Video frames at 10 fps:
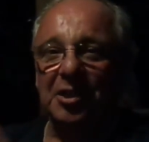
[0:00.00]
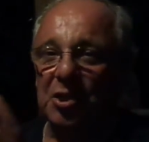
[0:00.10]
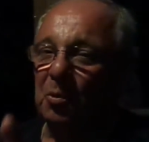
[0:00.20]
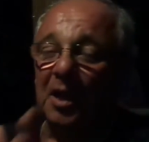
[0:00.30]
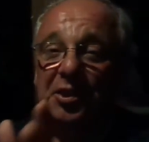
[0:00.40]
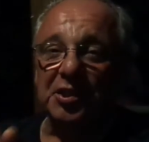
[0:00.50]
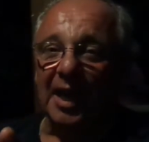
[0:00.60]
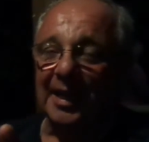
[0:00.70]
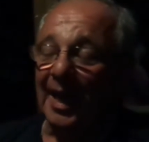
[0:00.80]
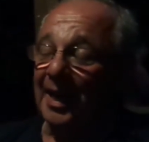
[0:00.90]
just wanted to
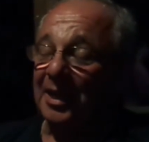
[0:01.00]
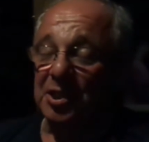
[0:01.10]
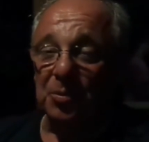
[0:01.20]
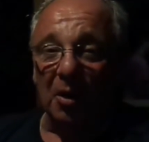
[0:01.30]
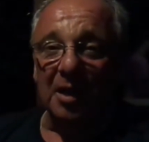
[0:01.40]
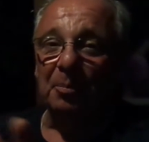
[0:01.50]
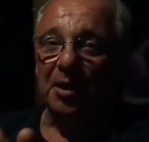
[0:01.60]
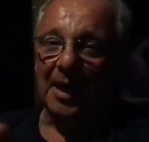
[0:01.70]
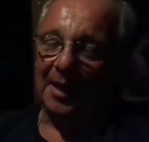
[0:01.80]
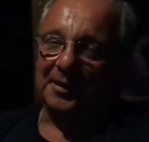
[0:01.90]
say that. I just wanted to put
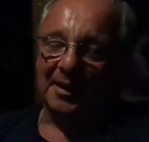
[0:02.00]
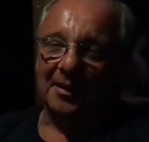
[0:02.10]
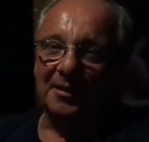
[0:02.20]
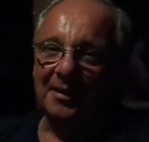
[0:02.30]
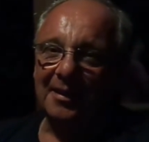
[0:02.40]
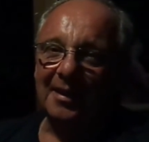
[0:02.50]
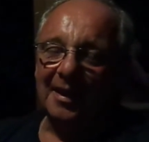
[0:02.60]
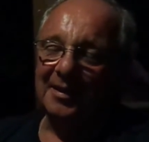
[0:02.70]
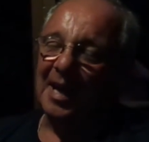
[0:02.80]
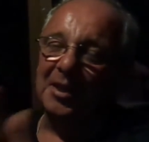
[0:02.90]
it out
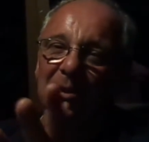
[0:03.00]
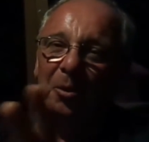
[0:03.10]
there. Thank you